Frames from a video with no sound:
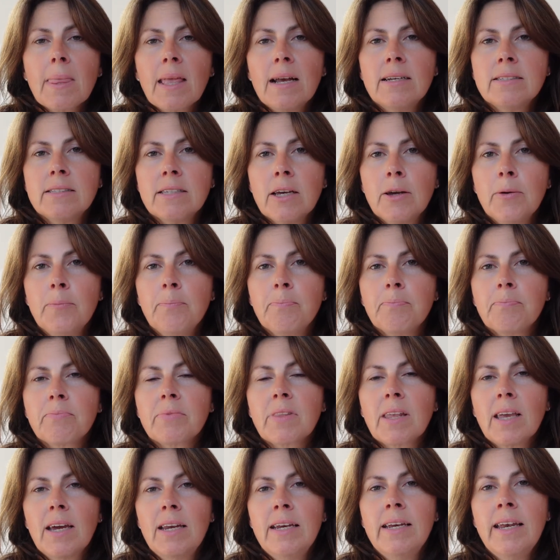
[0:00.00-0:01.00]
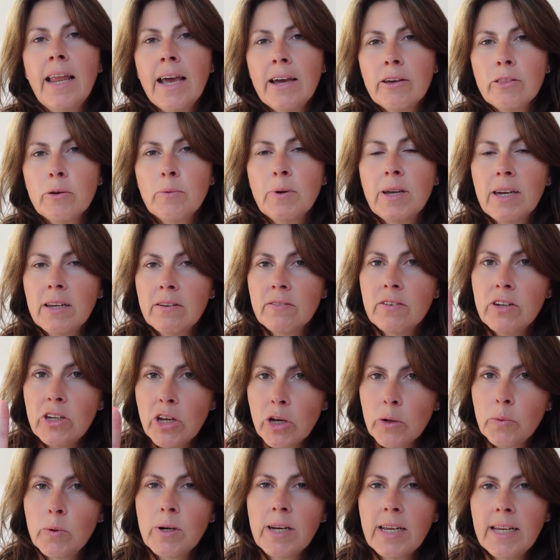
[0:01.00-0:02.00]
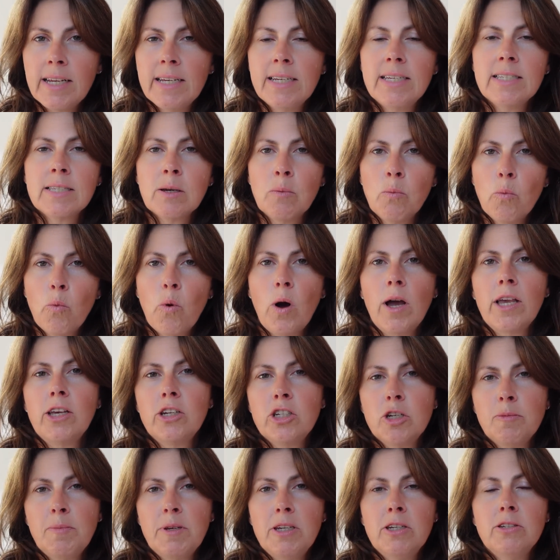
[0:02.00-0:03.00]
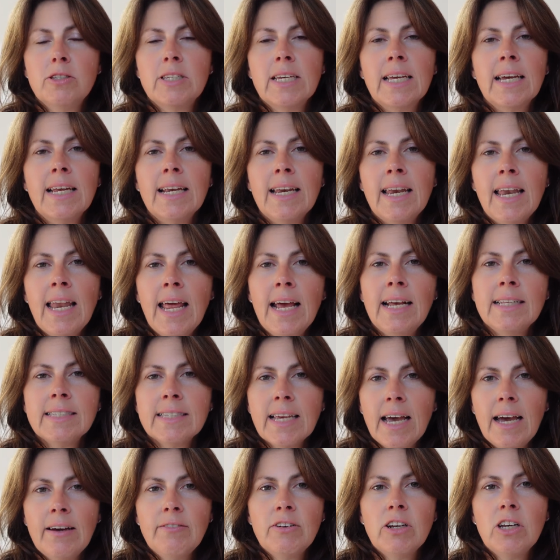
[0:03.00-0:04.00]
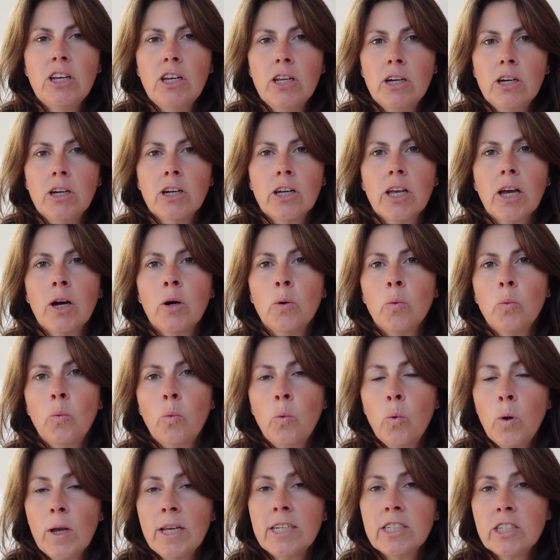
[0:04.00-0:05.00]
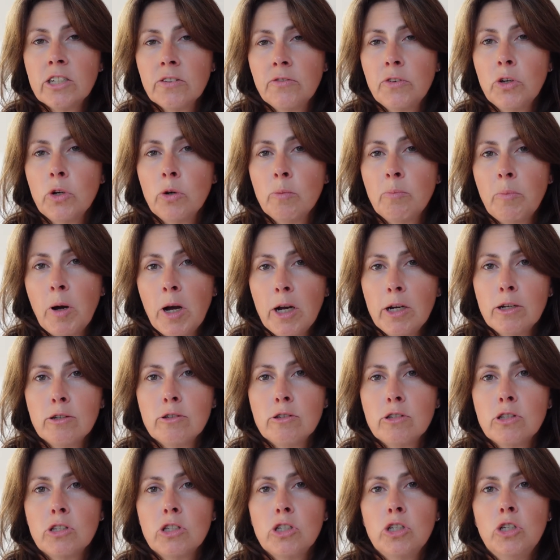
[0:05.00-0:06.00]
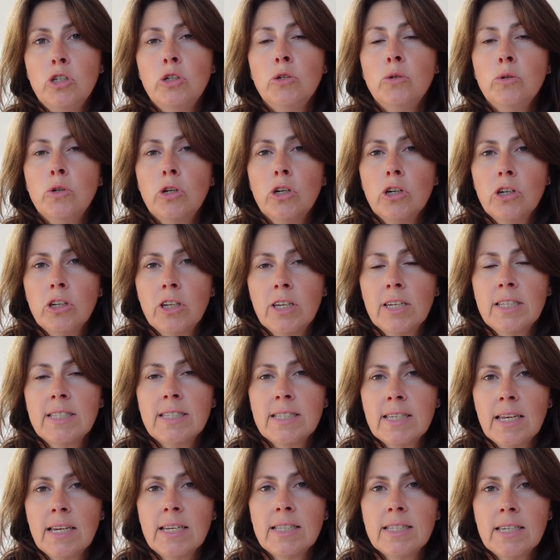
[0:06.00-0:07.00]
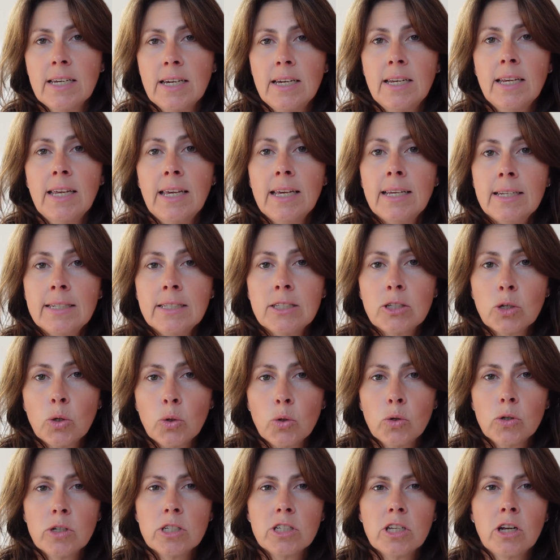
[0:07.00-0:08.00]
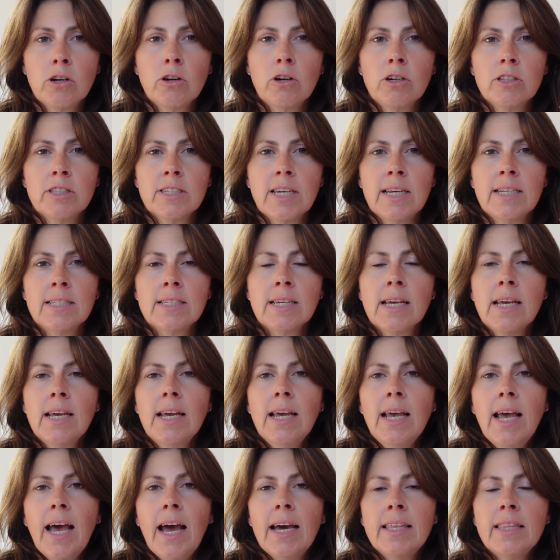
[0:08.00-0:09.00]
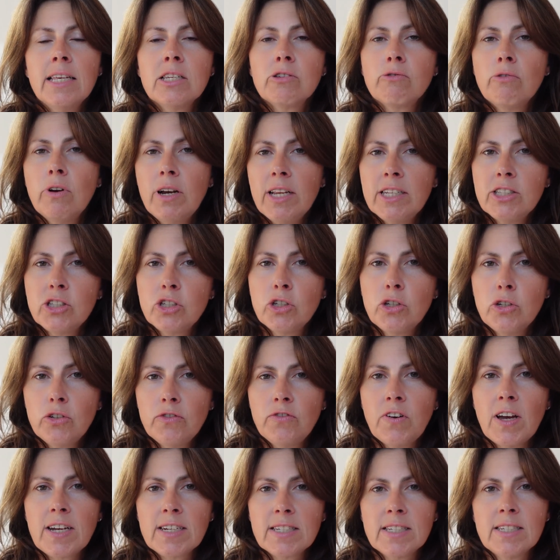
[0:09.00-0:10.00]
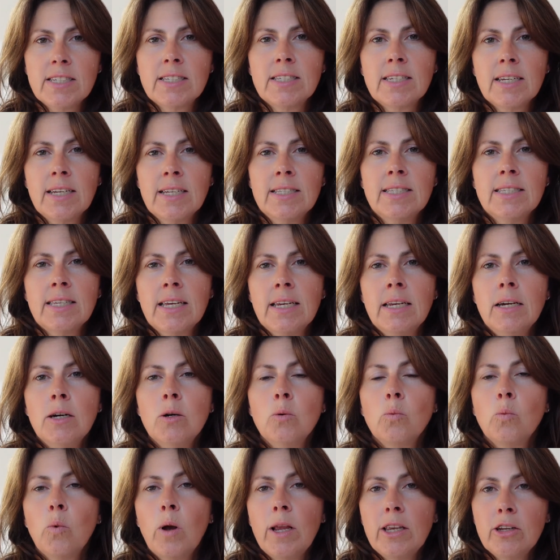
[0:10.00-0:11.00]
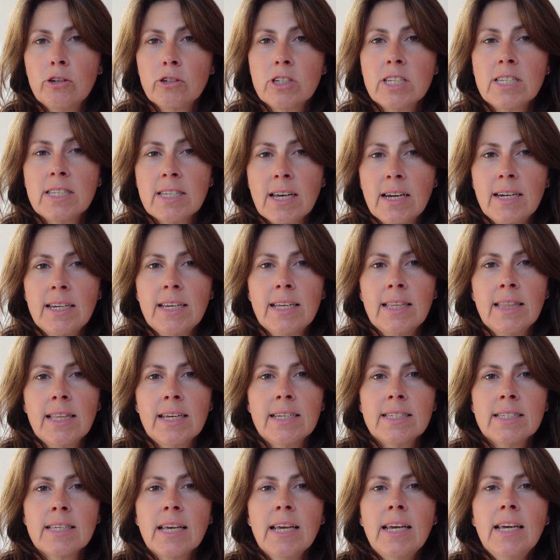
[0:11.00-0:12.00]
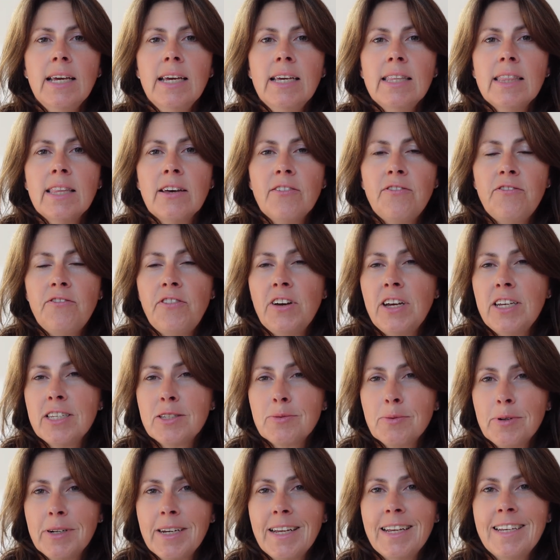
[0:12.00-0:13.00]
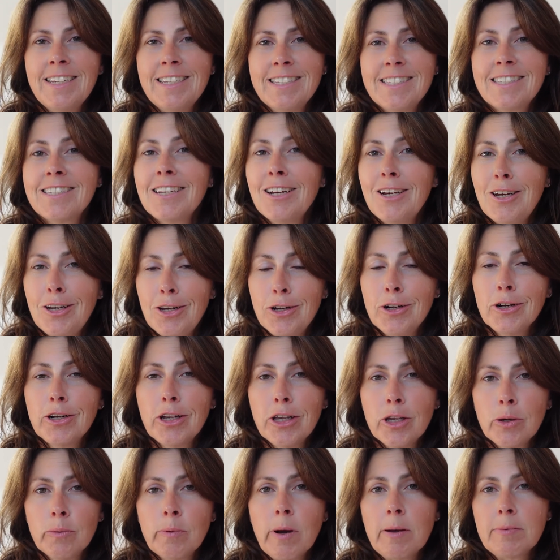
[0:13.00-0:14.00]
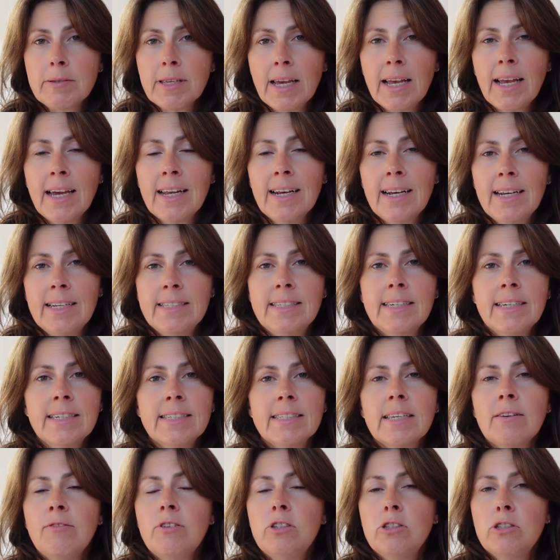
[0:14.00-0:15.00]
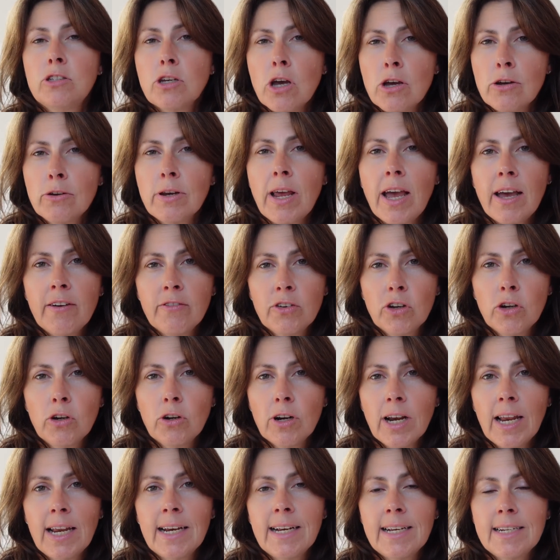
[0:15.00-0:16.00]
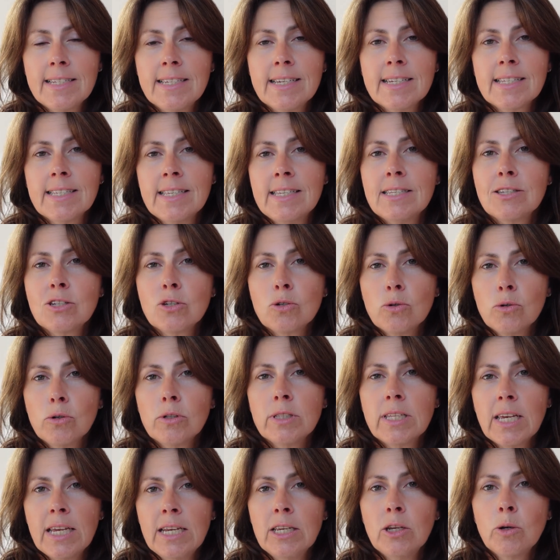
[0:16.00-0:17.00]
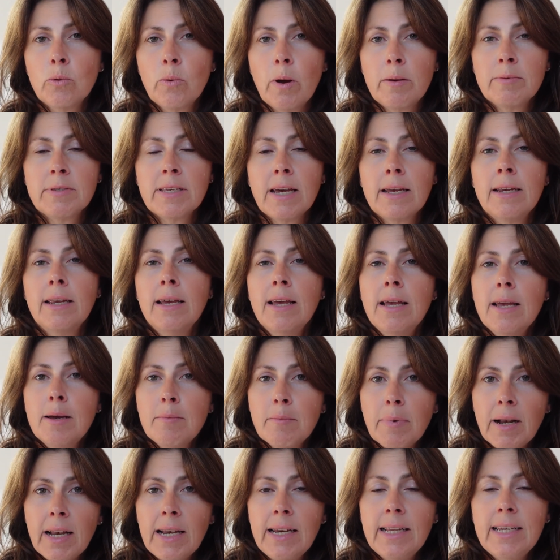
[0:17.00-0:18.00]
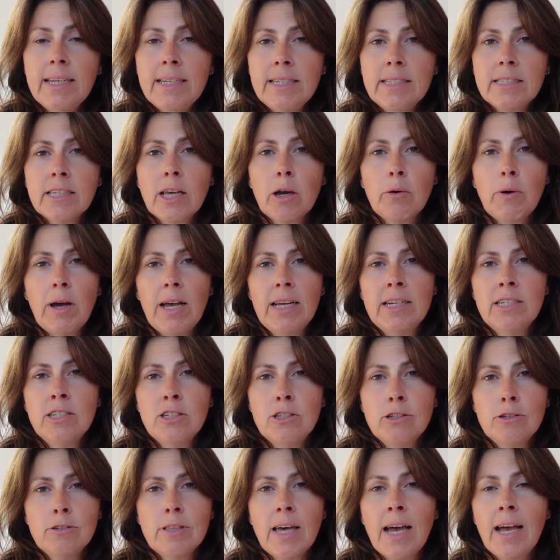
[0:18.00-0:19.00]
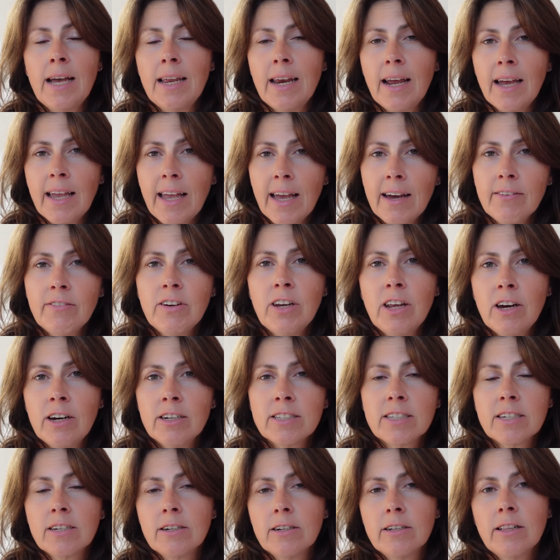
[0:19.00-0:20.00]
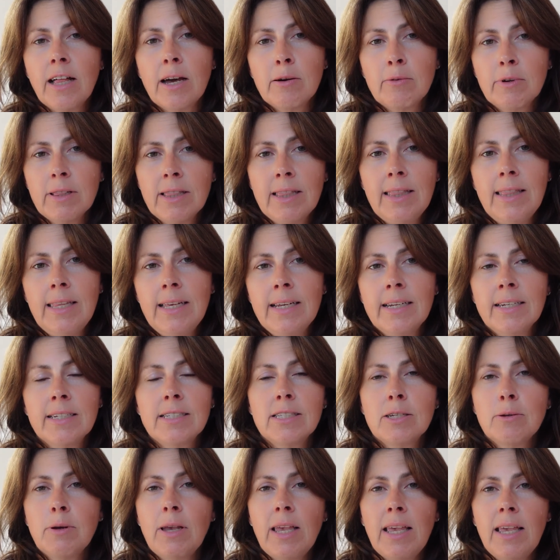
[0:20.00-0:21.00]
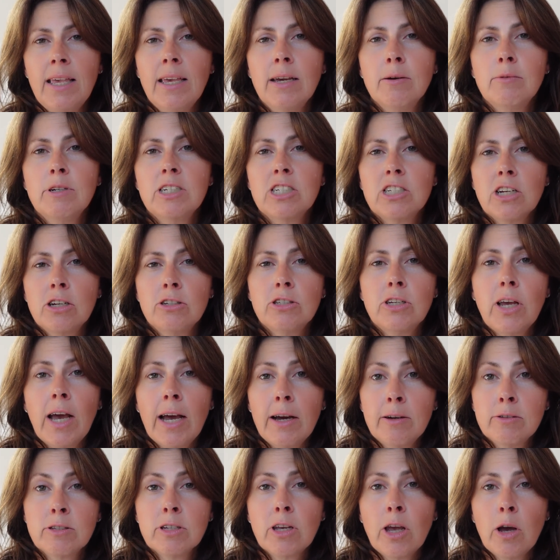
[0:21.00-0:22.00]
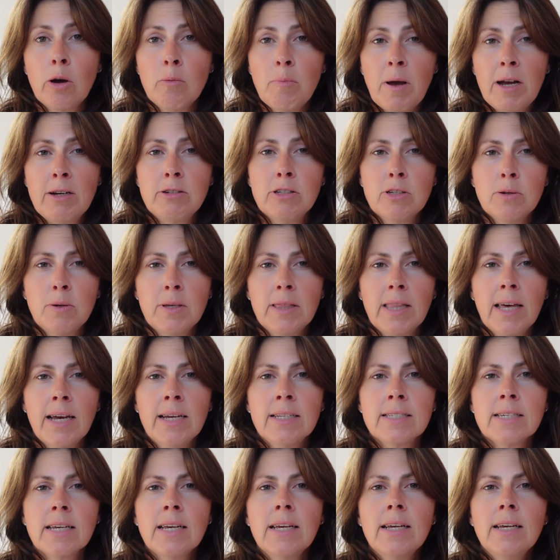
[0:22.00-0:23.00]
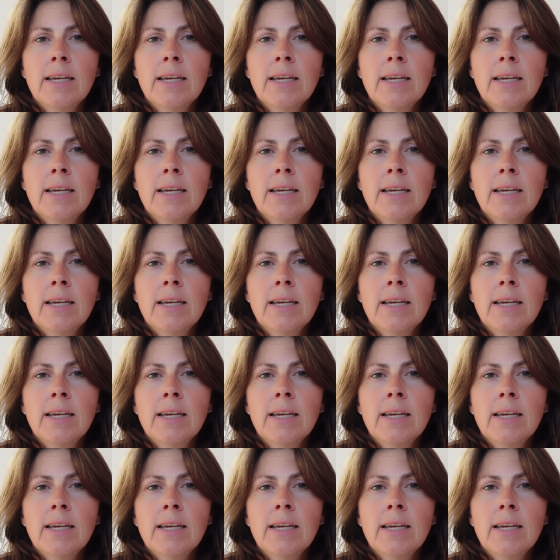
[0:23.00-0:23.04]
So now that we kind of know what it is and why you should be using it, let's have a look at which of your posts you could consider turning into Cornerstone content. And there's really two factors to consider when you're deciding this. The first one is to look at your website analytics. If you don't have Google Analytics installed in your website, please go ahead and do that. I have an article, I will link to it here, which shows you how to go about doing that.